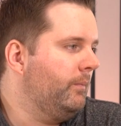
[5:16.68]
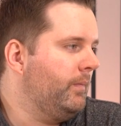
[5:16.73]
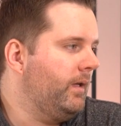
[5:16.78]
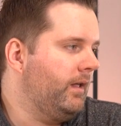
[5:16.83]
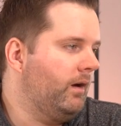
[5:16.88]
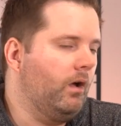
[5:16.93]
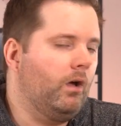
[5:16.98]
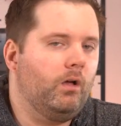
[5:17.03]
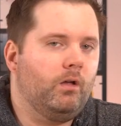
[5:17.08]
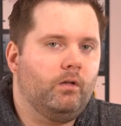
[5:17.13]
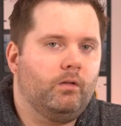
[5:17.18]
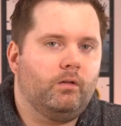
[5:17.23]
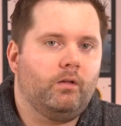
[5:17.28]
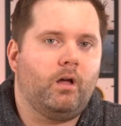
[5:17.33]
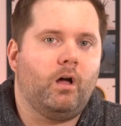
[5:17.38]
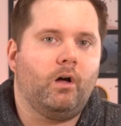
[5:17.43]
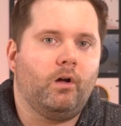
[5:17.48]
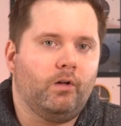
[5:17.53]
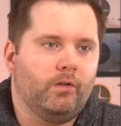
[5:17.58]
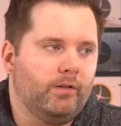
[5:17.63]
and
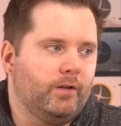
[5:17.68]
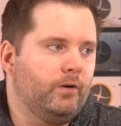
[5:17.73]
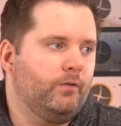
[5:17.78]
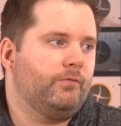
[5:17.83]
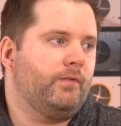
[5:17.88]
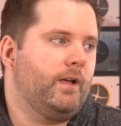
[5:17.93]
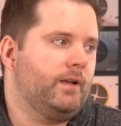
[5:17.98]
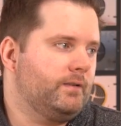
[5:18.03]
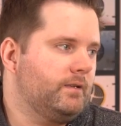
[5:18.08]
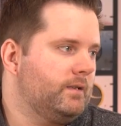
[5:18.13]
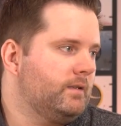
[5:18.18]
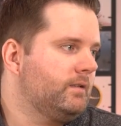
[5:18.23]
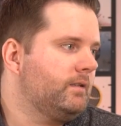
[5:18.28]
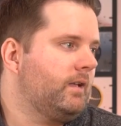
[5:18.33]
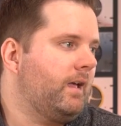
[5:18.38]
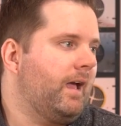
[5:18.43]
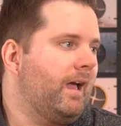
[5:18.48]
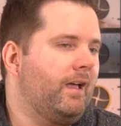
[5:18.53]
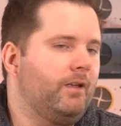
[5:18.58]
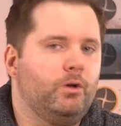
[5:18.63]
all interfaces,
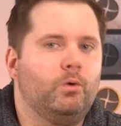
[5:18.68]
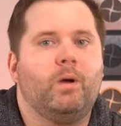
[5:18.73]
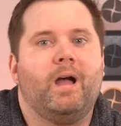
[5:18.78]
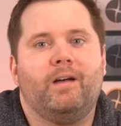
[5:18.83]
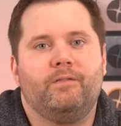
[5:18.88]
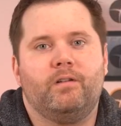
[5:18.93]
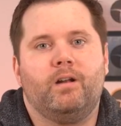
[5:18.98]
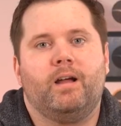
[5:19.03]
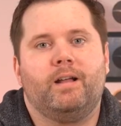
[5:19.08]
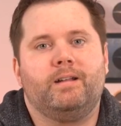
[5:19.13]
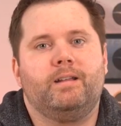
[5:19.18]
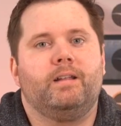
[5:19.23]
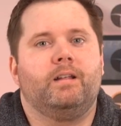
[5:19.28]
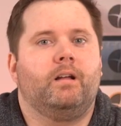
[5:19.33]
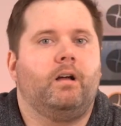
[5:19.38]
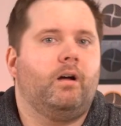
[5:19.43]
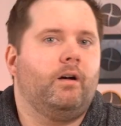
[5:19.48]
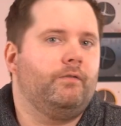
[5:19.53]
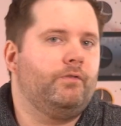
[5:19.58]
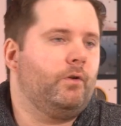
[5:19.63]
you have an
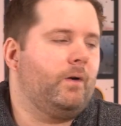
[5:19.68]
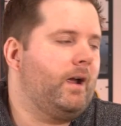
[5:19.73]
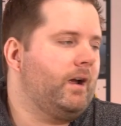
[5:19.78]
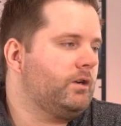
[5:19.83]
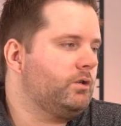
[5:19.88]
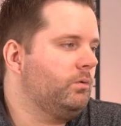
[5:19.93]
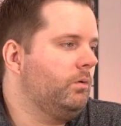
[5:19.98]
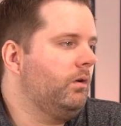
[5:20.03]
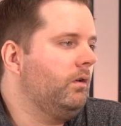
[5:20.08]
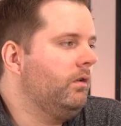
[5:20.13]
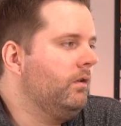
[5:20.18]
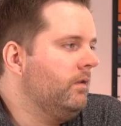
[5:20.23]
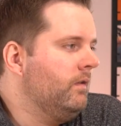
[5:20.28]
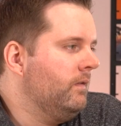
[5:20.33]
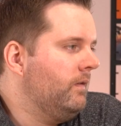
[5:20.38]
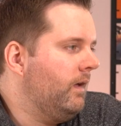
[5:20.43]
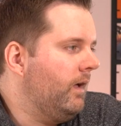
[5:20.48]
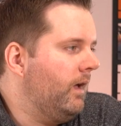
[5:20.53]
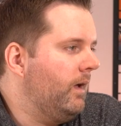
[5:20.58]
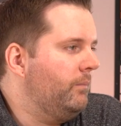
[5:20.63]
idea of their actual
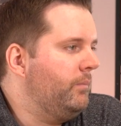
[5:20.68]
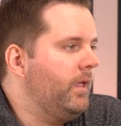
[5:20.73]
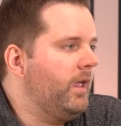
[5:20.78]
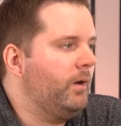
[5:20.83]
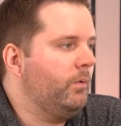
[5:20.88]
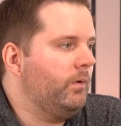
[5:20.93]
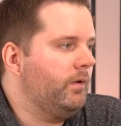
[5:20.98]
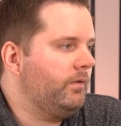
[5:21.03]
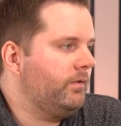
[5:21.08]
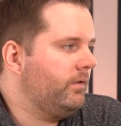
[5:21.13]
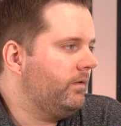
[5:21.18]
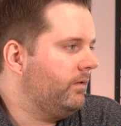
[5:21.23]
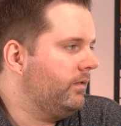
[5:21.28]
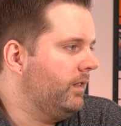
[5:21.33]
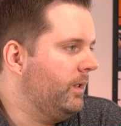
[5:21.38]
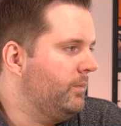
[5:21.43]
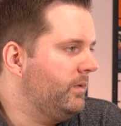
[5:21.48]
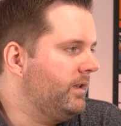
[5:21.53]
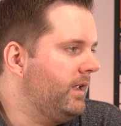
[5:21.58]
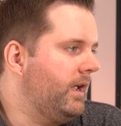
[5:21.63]
bandwidth
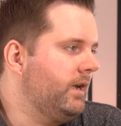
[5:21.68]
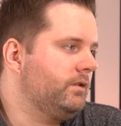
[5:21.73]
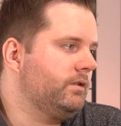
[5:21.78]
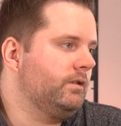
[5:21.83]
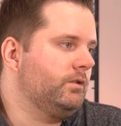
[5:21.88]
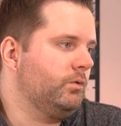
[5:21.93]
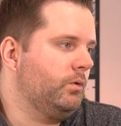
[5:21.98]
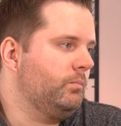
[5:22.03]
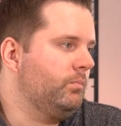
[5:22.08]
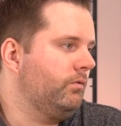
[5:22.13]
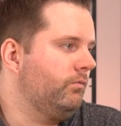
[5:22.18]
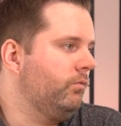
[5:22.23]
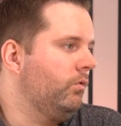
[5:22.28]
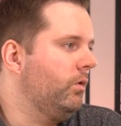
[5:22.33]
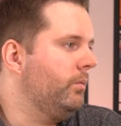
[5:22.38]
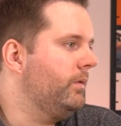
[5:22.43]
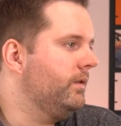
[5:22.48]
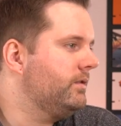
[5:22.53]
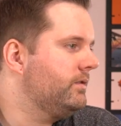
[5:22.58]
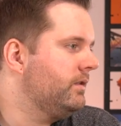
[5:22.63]
limitations or
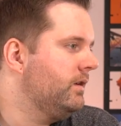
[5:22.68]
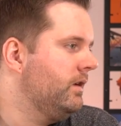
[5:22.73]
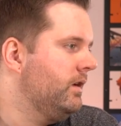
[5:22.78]
performance.